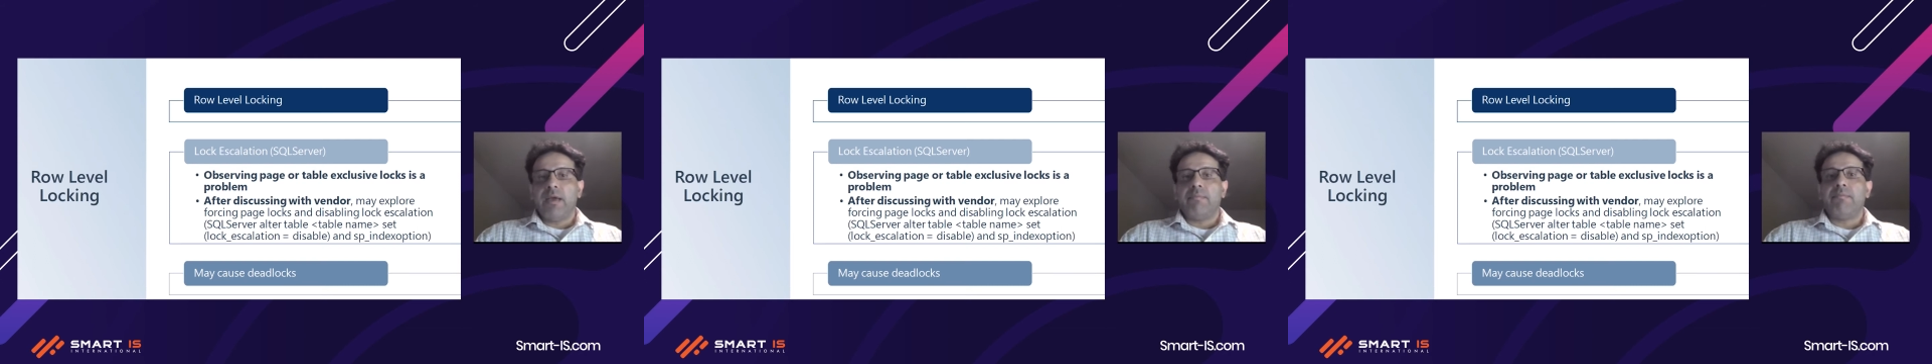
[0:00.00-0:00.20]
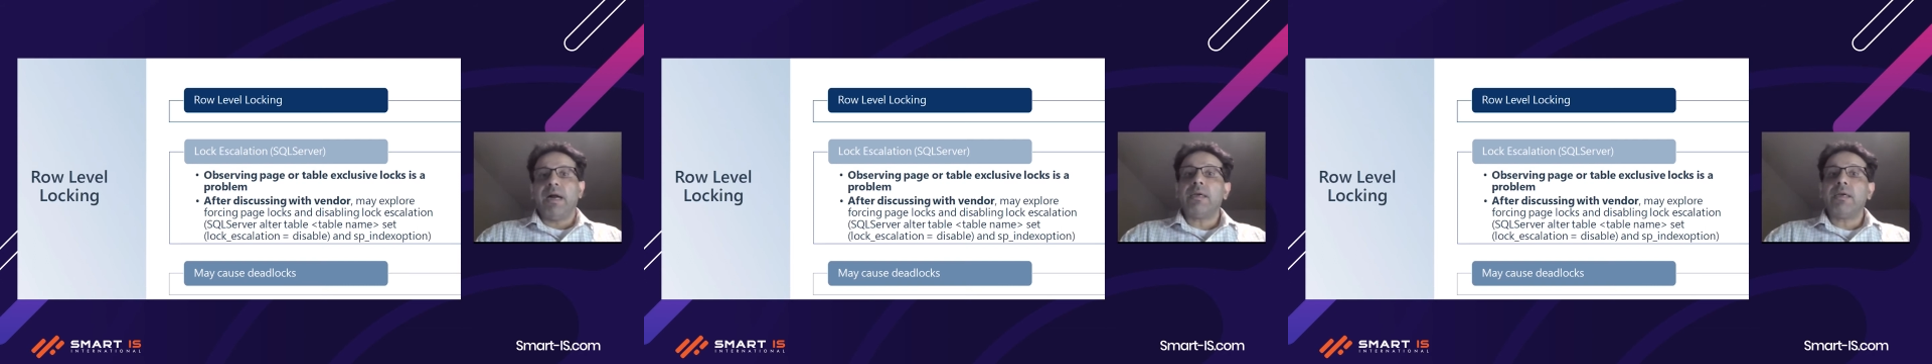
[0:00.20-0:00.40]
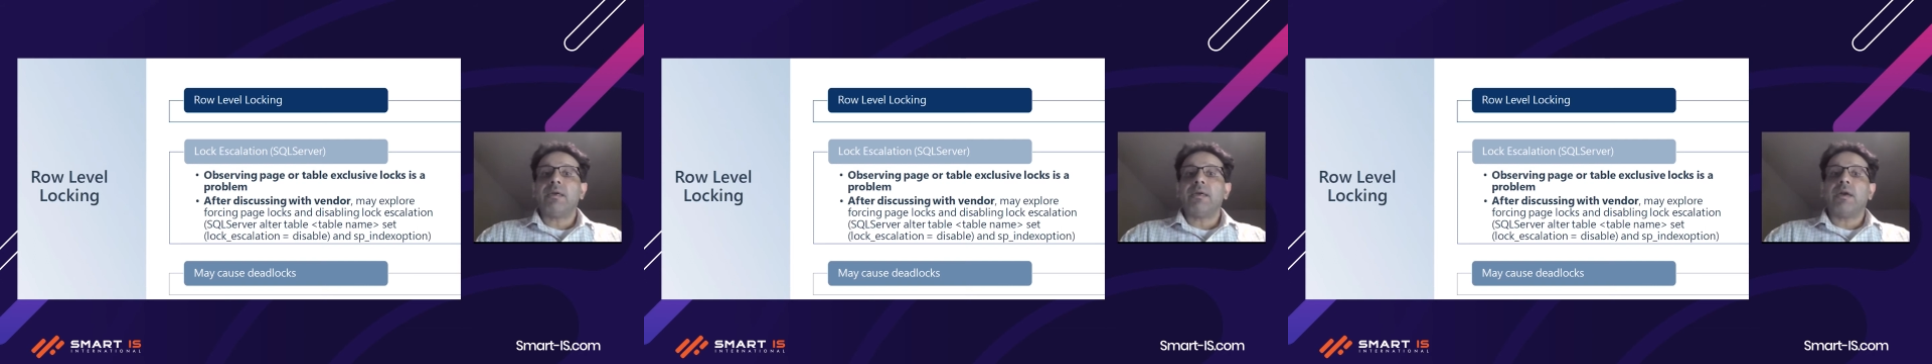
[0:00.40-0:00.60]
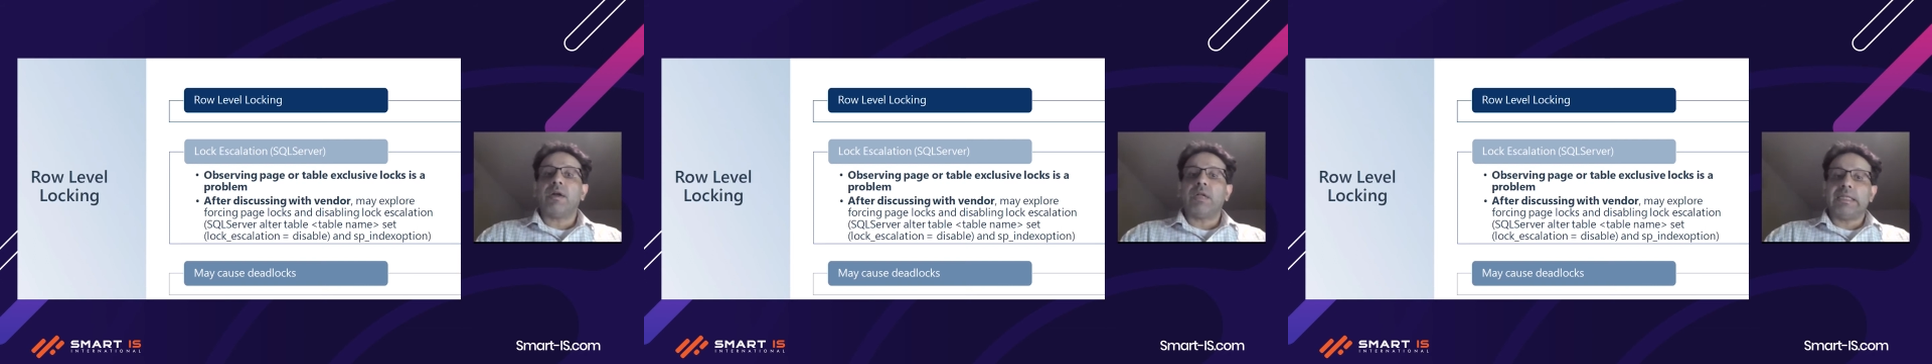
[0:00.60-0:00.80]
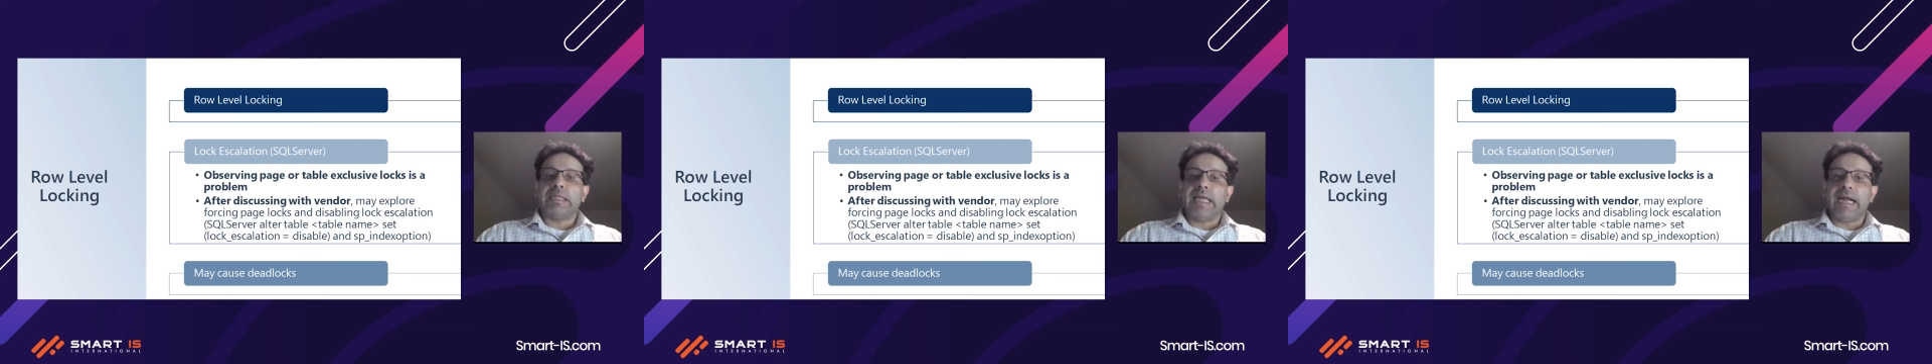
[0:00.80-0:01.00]
but
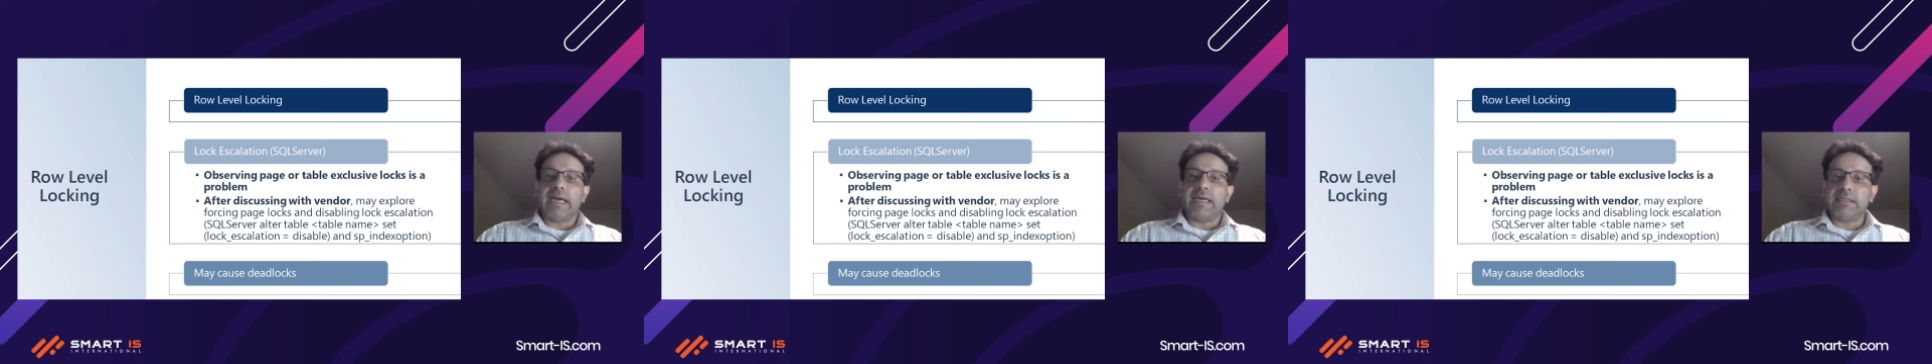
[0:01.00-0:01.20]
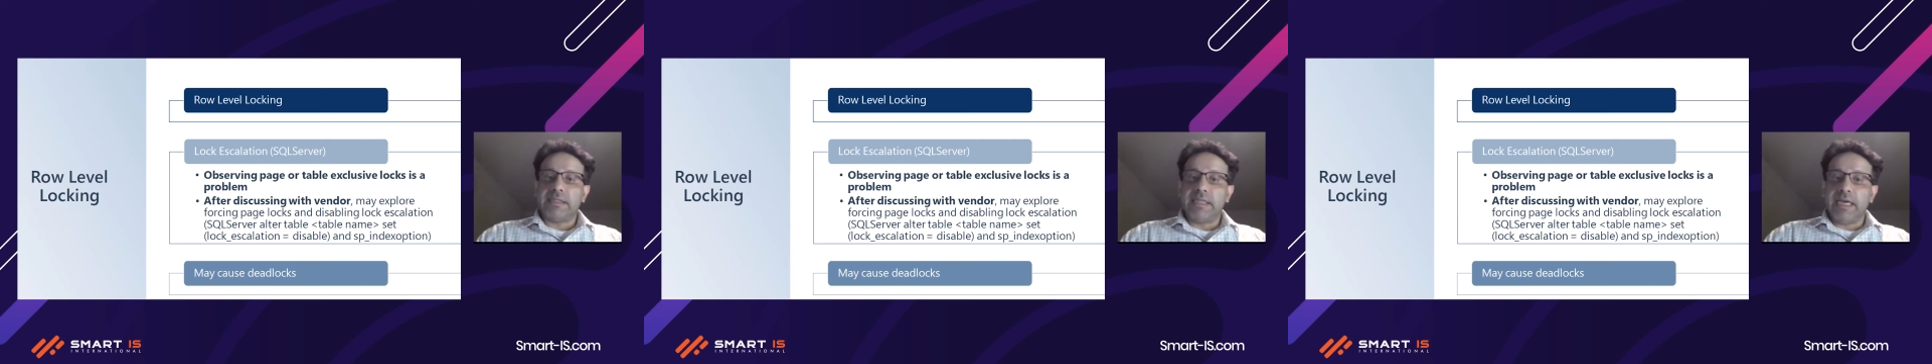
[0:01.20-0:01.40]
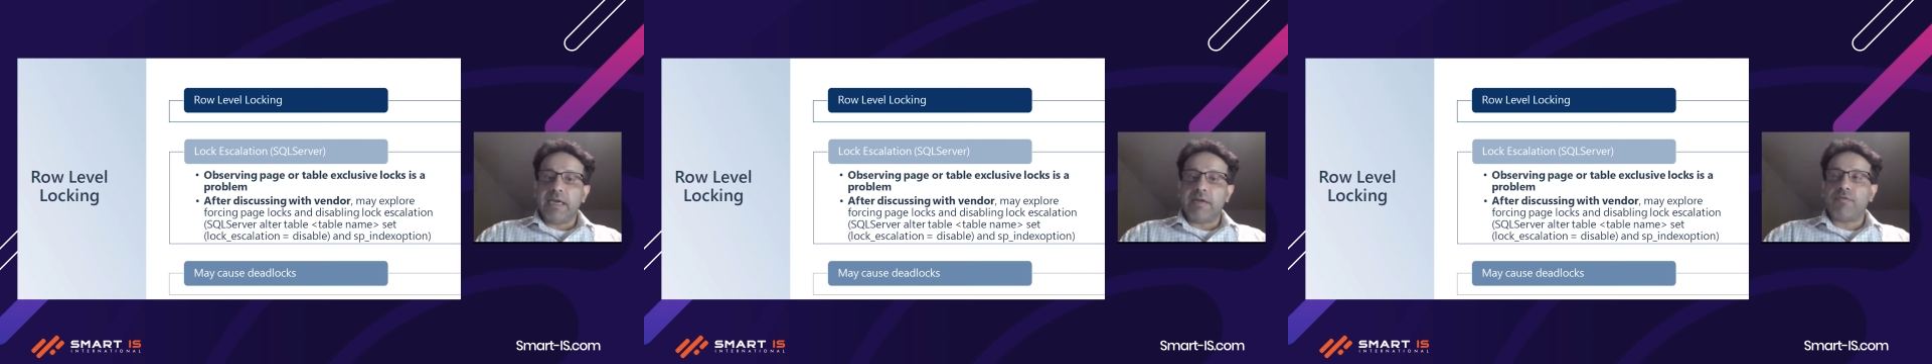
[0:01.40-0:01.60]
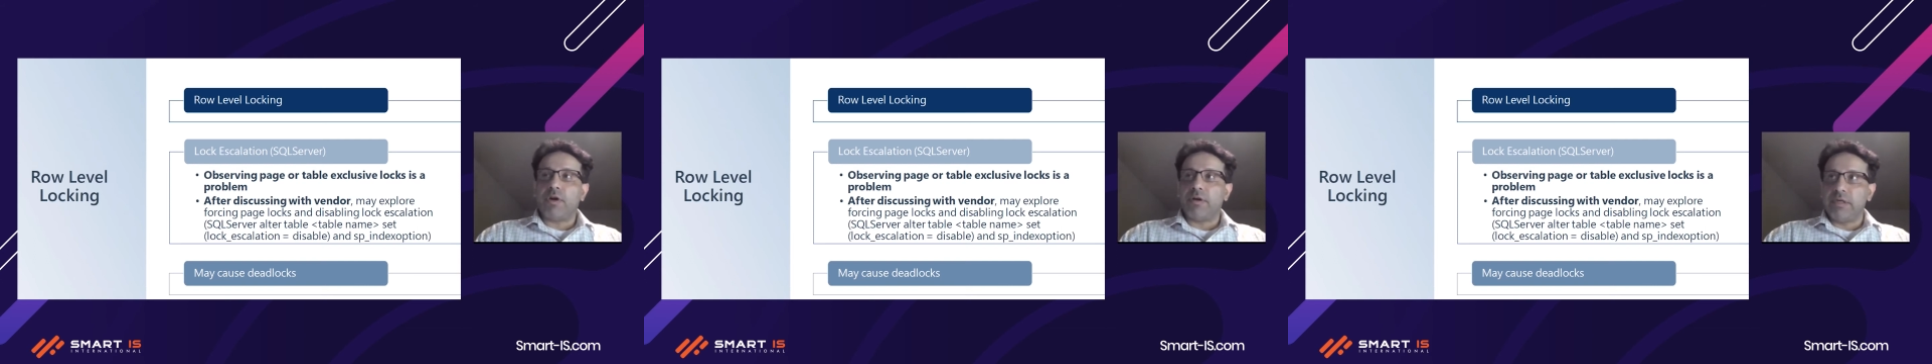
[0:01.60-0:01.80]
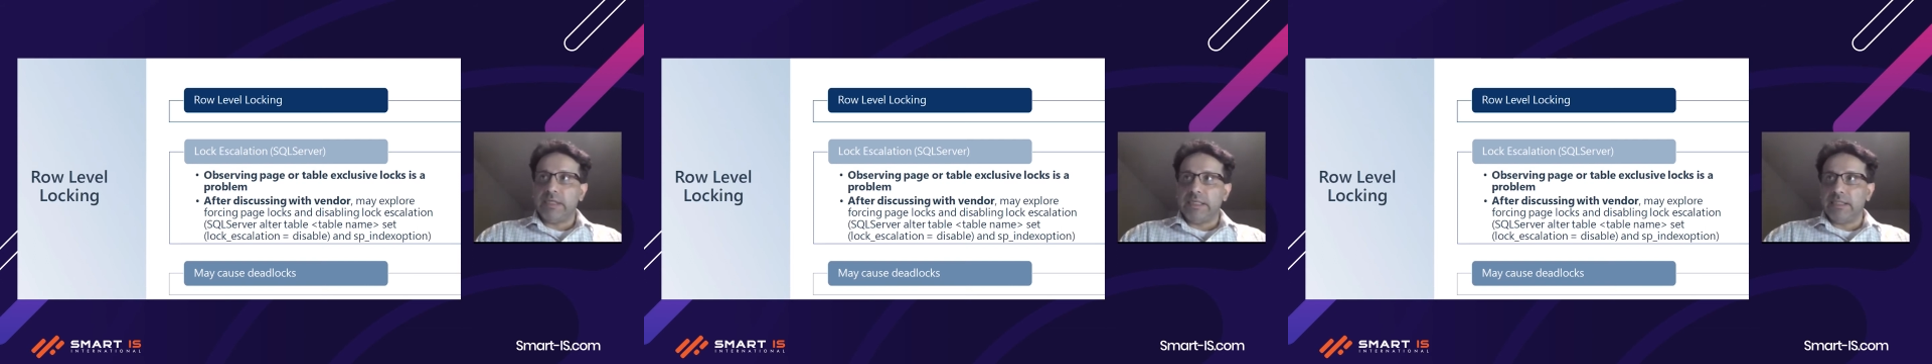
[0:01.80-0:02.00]
that is there for
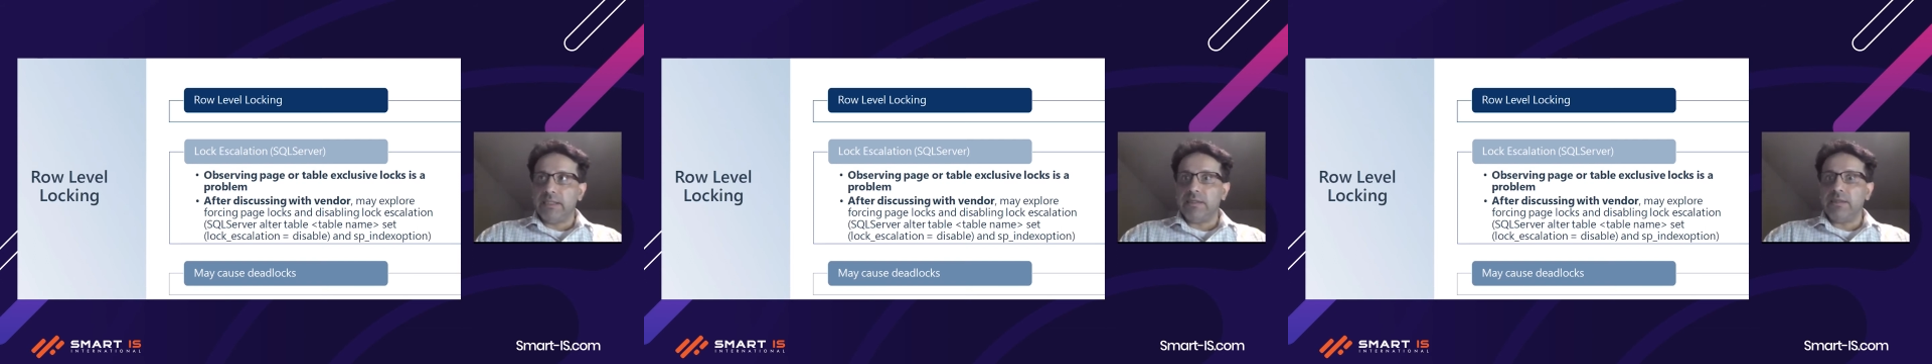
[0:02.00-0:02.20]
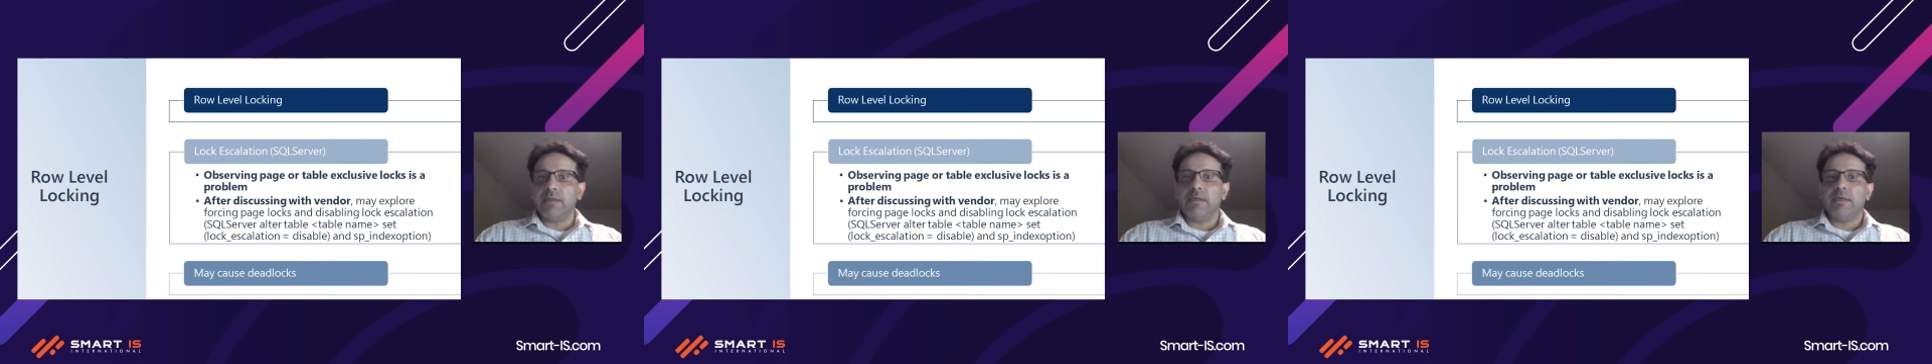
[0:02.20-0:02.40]
a reason.